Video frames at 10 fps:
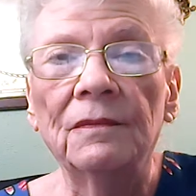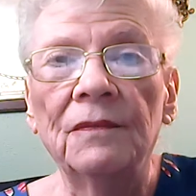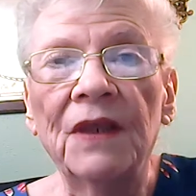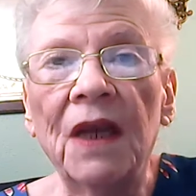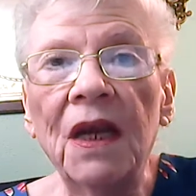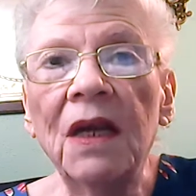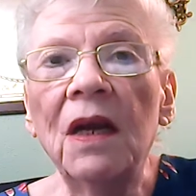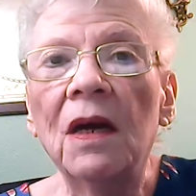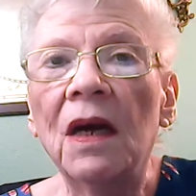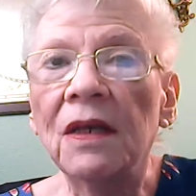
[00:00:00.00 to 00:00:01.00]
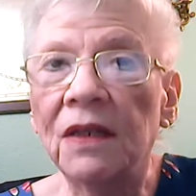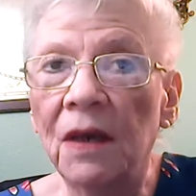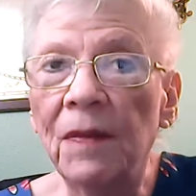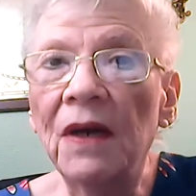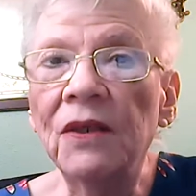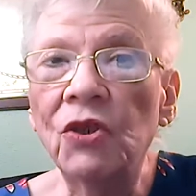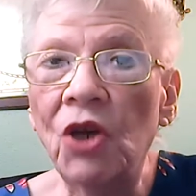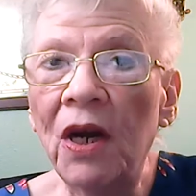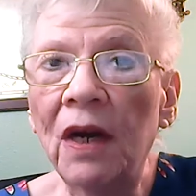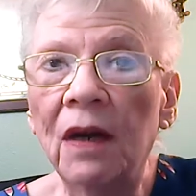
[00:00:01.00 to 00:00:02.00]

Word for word: need a stimulus check?